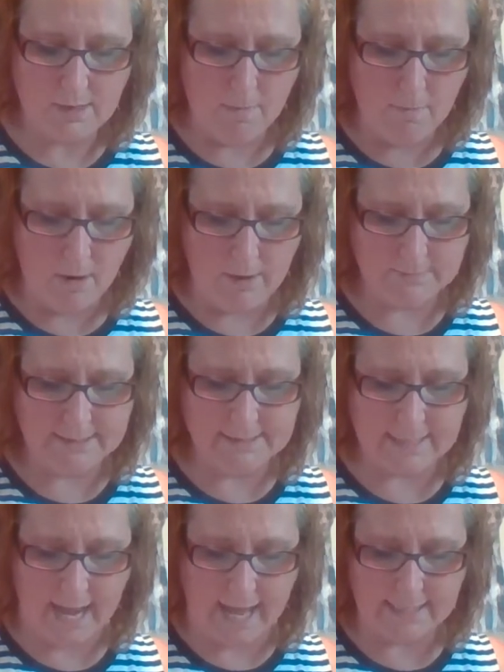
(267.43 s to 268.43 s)
moms and
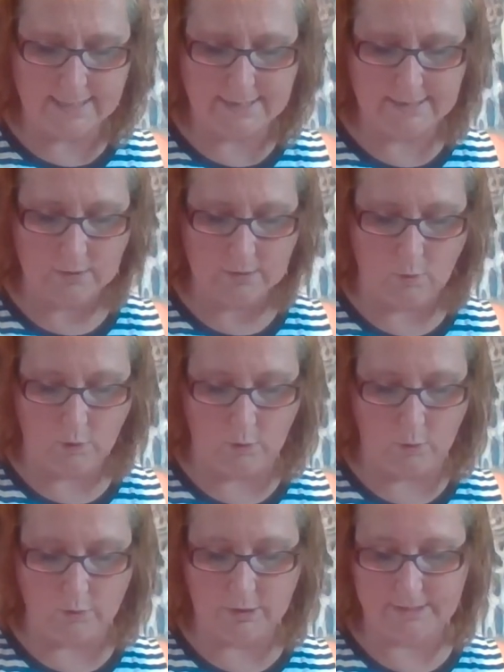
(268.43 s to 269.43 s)
dads or
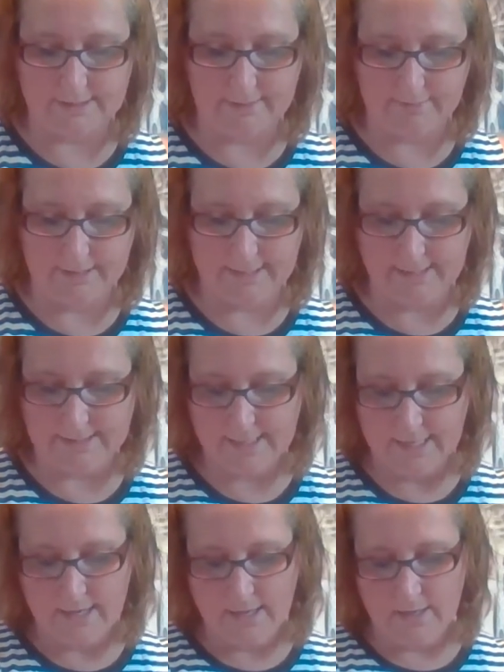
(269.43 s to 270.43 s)
older siblings,
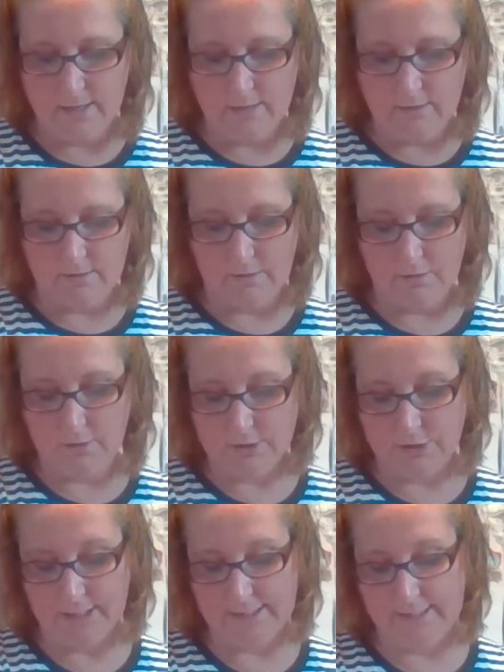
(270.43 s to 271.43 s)
or
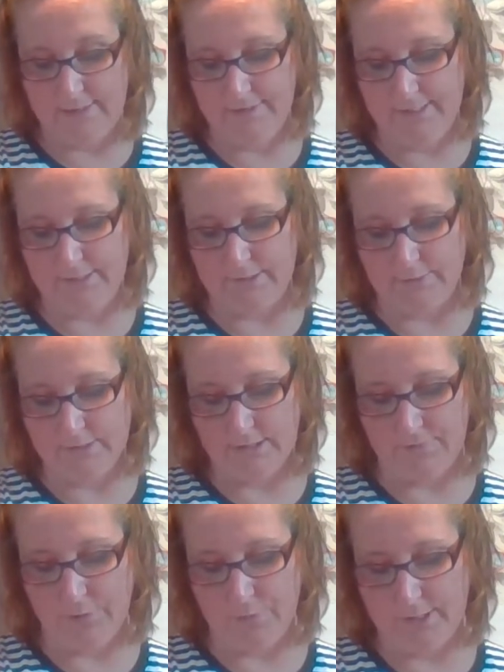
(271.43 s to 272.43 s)
just even adults, if
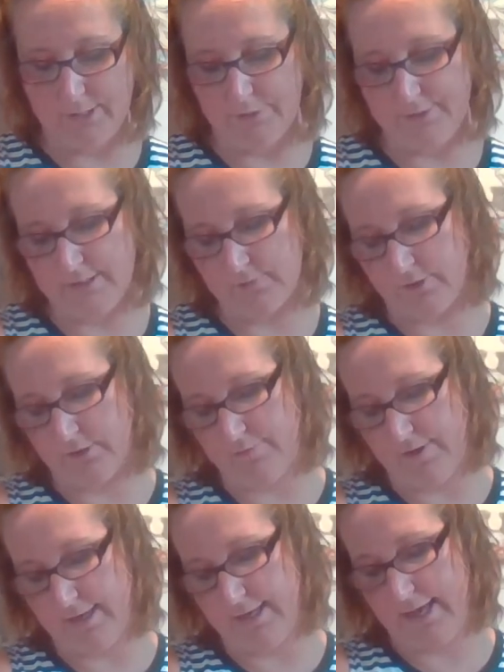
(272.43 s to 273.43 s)
you want to do this for a
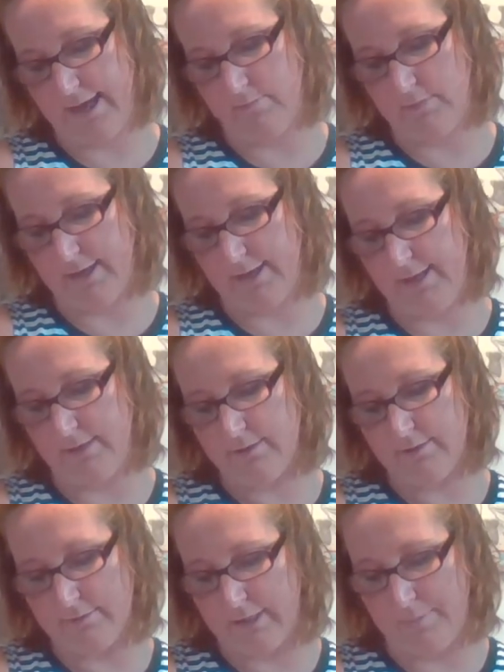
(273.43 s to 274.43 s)
fun game night,
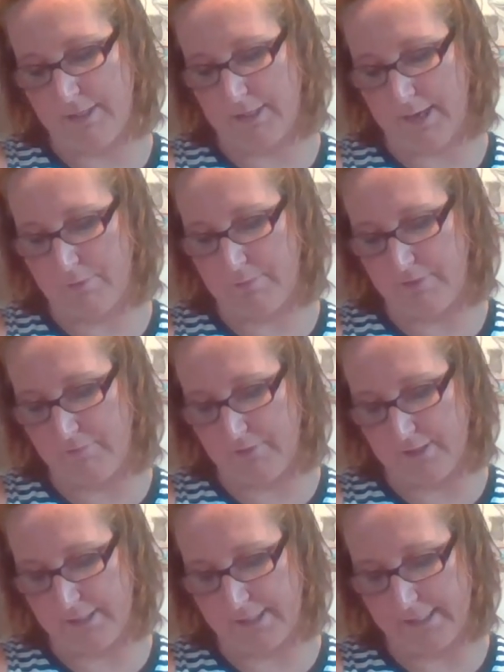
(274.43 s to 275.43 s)
I mean, that would be
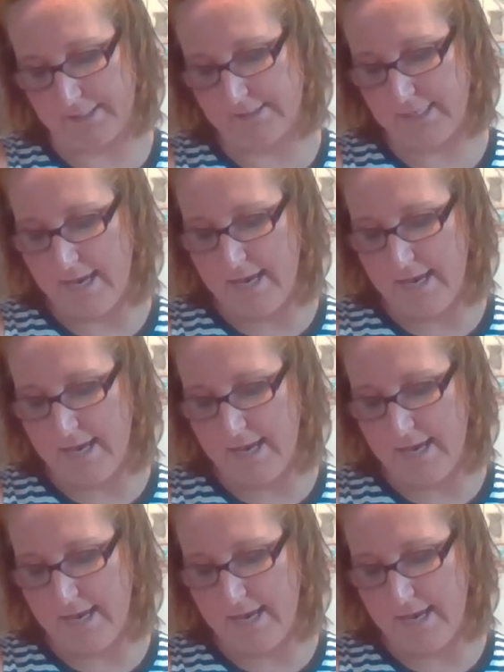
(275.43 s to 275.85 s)
fun, I guess.